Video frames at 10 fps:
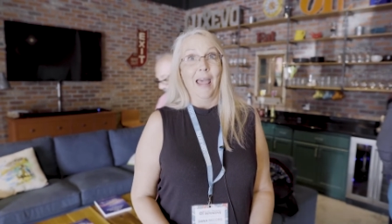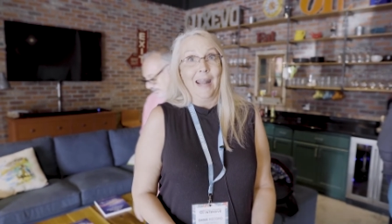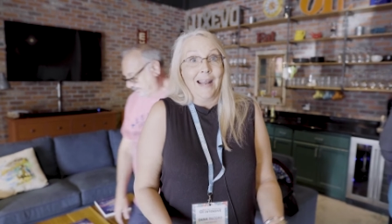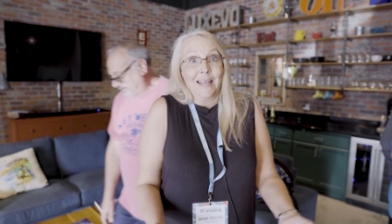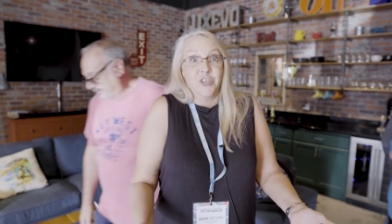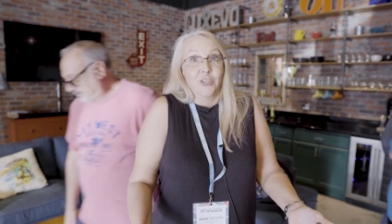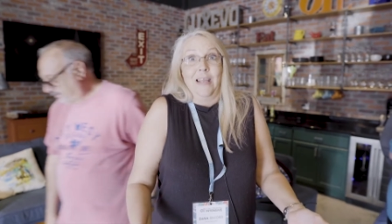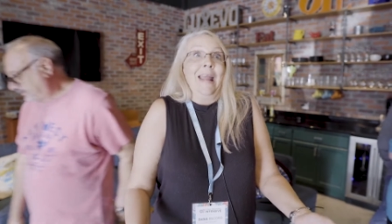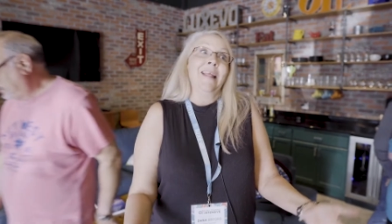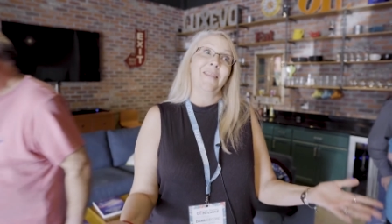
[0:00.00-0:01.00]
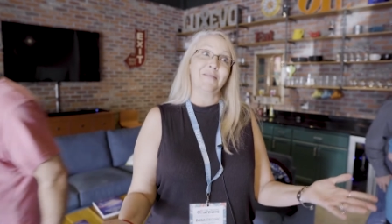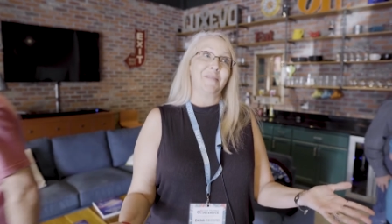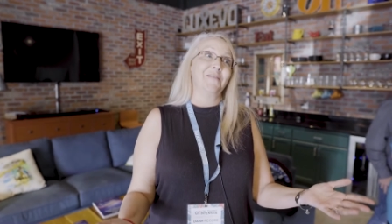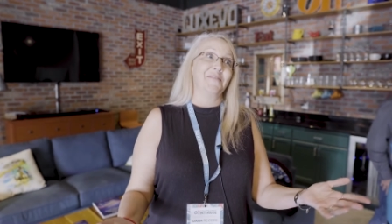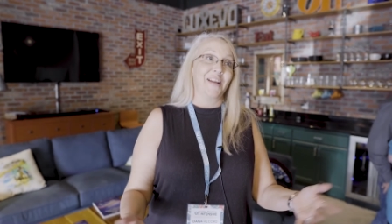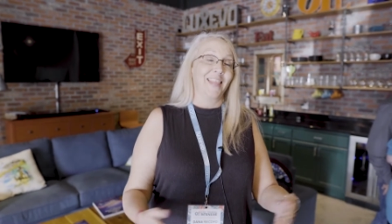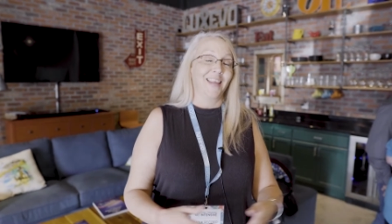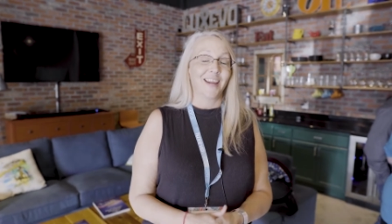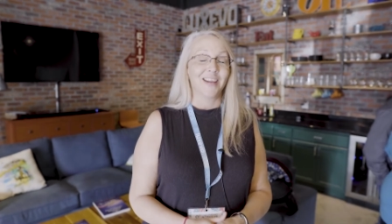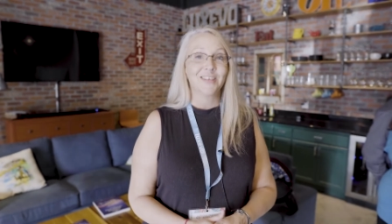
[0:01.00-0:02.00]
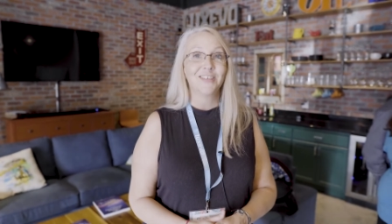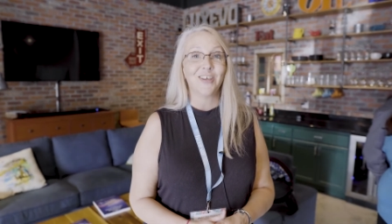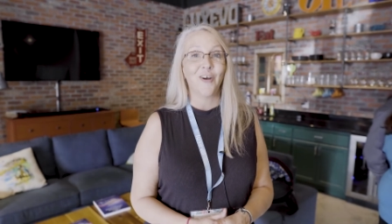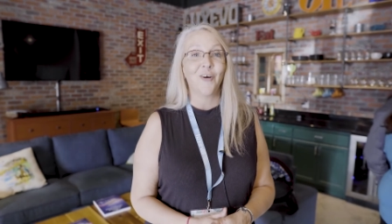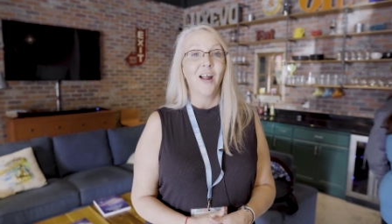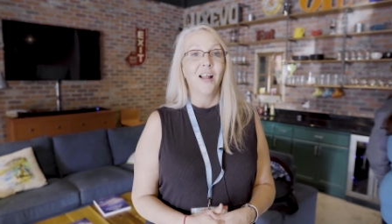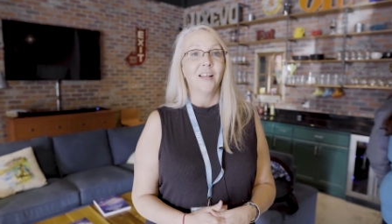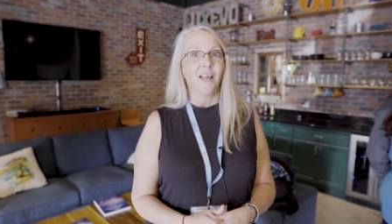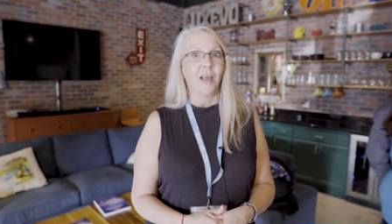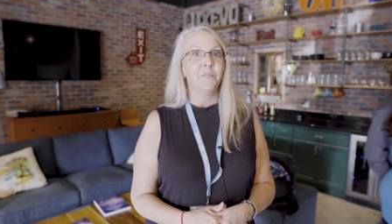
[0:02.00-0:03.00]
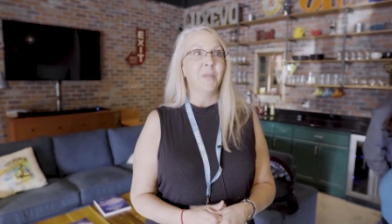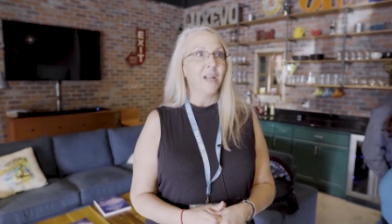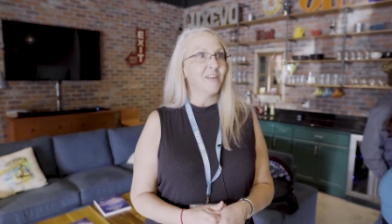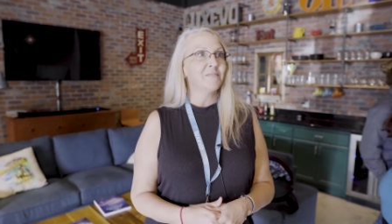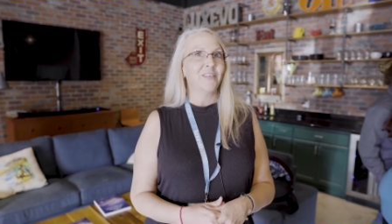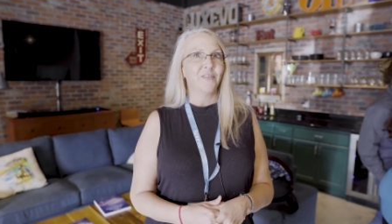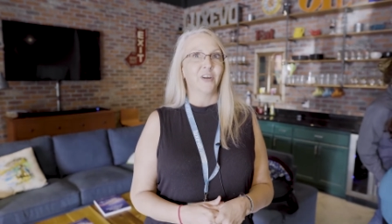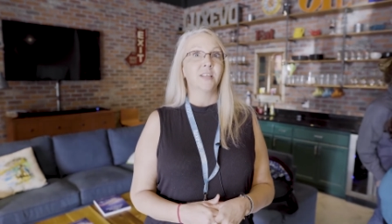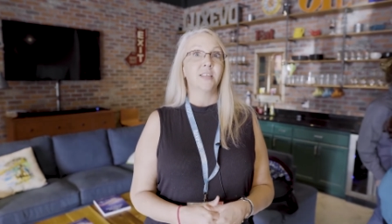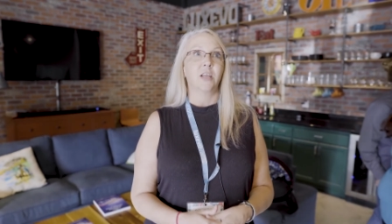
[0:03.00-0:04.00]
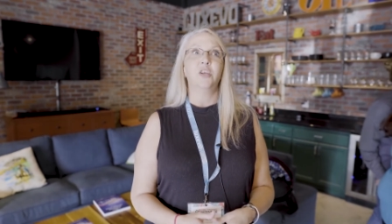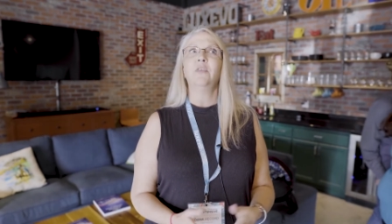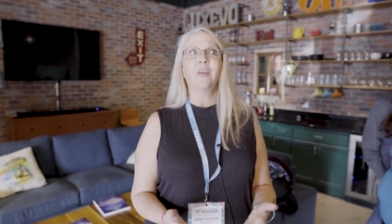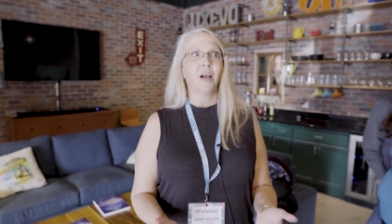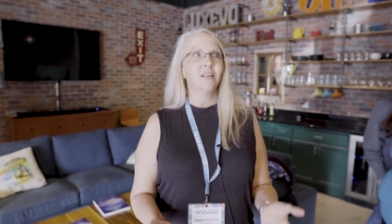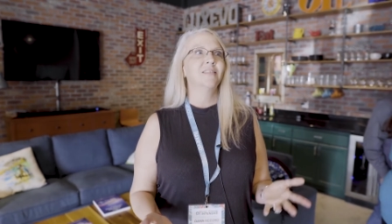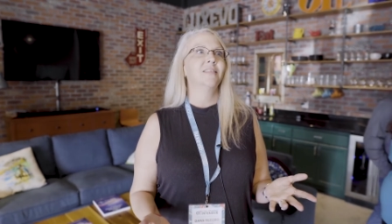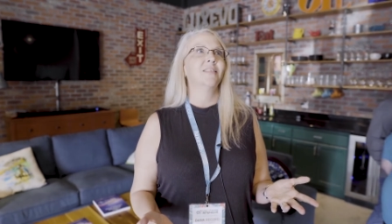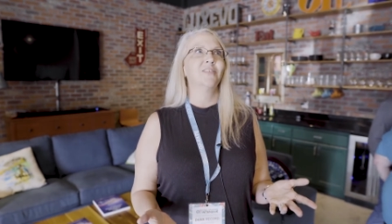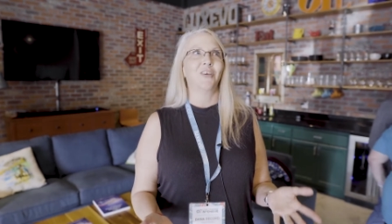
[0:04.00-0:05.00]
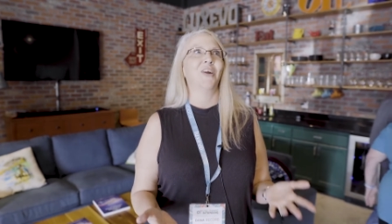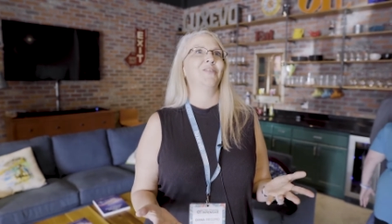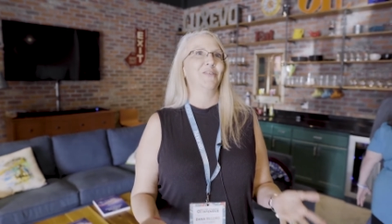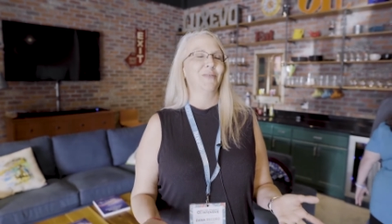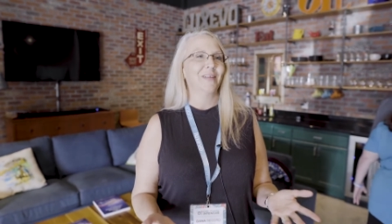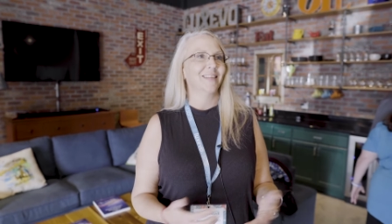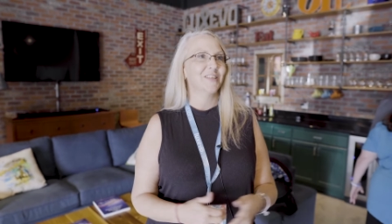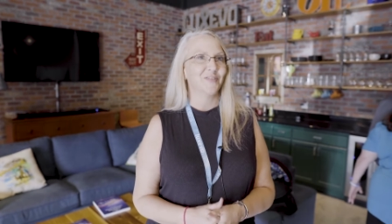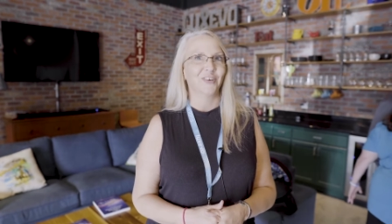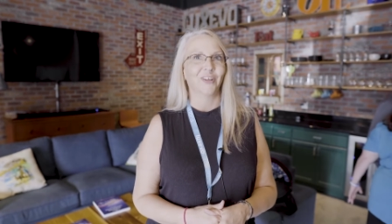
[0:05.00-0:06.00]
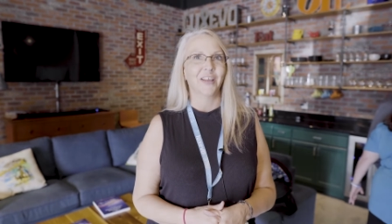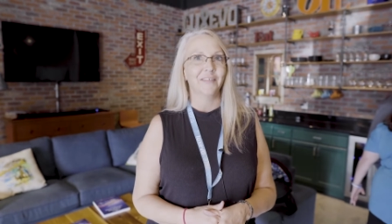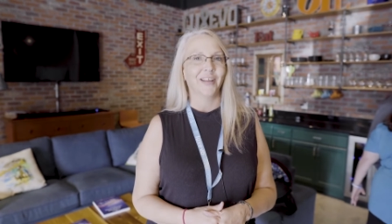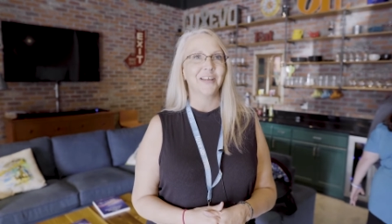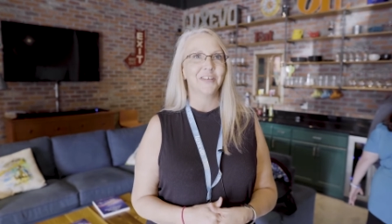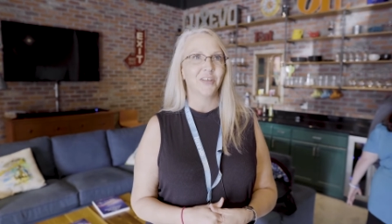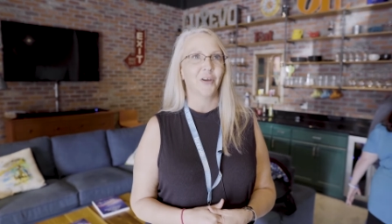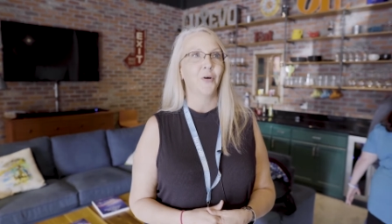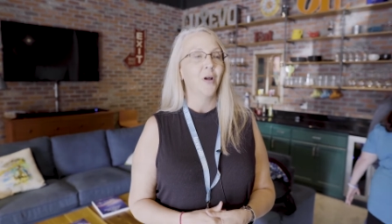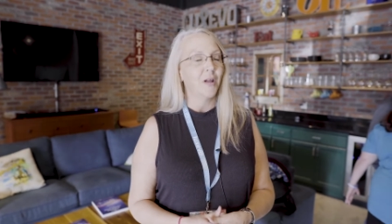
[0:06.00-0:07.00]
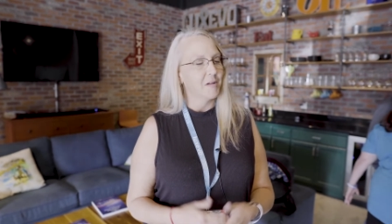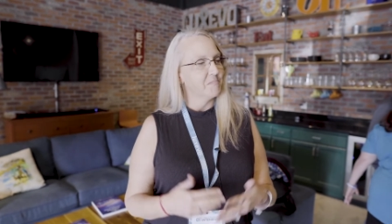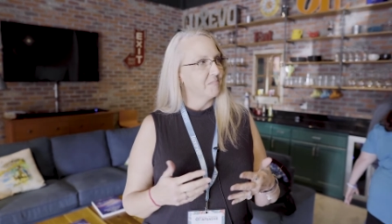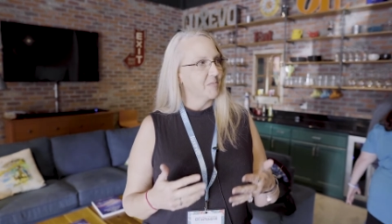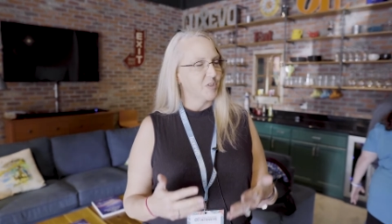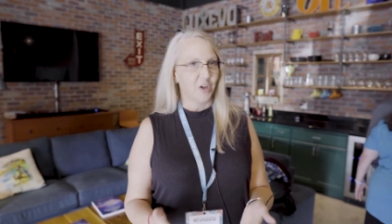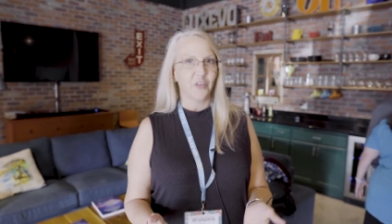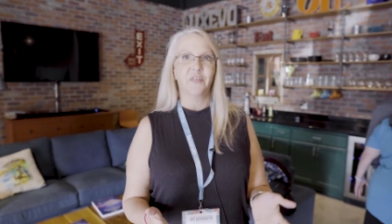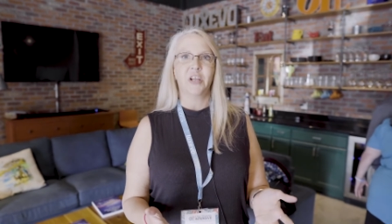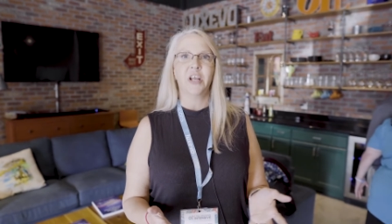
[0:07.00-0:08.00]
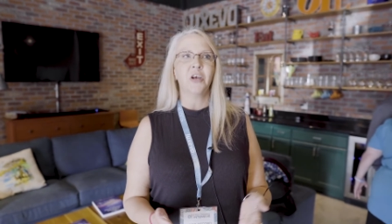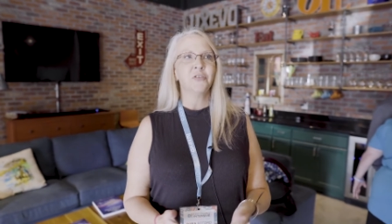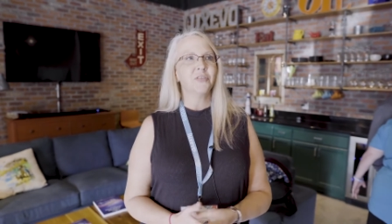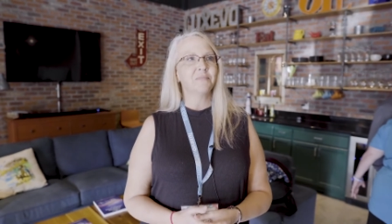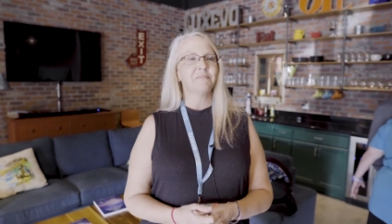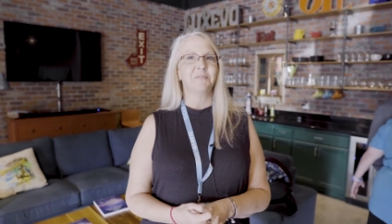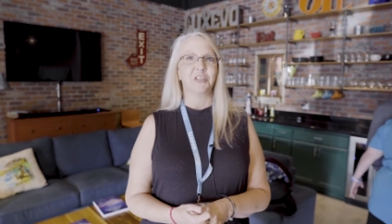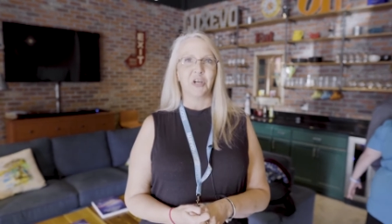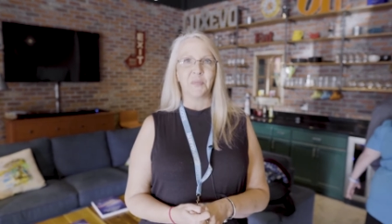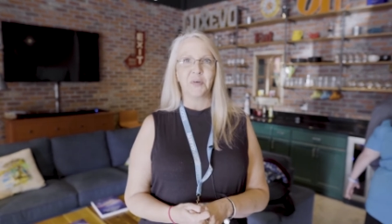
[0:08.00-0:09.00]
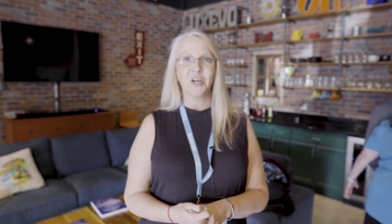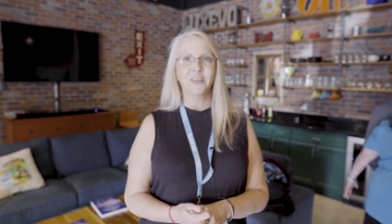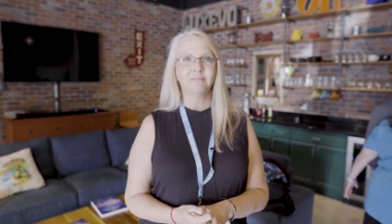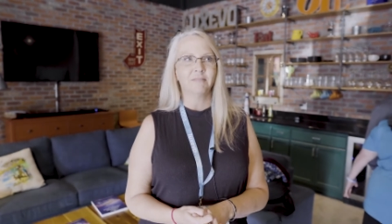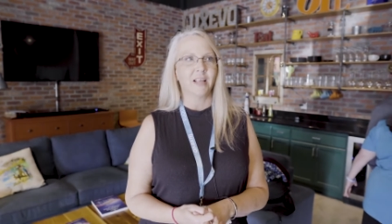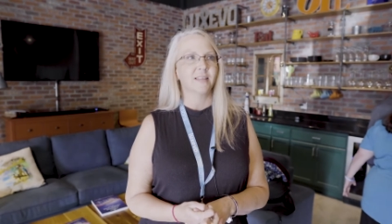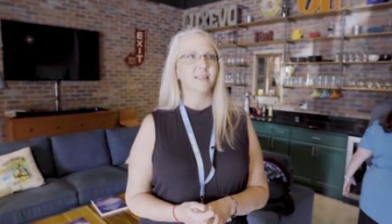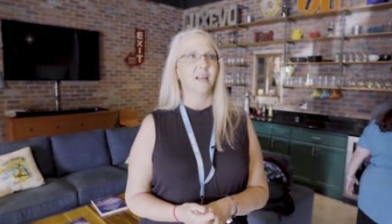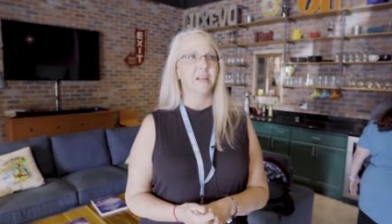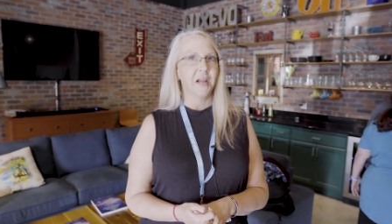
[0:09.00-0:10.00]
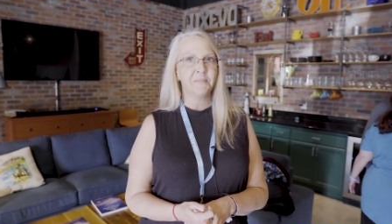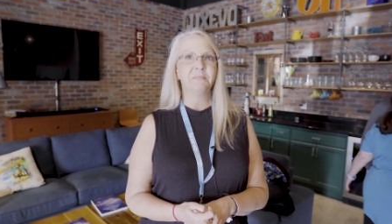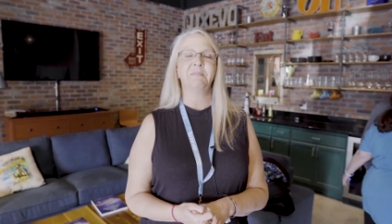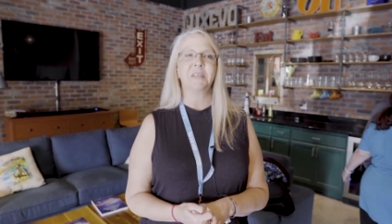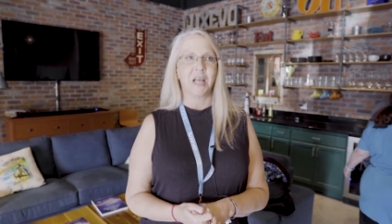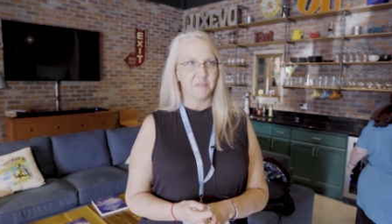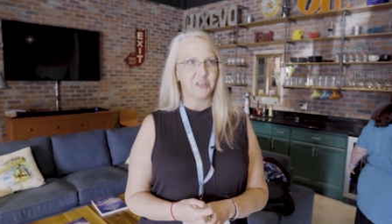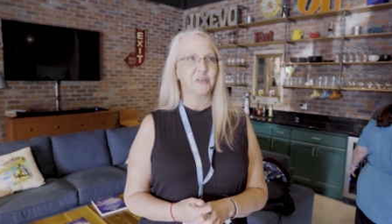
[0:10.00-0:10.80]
and I just hand them everything. So many of my friends said, You've got to start doing this for a living. So saw the videos, saw Bert, and said, Yep, time to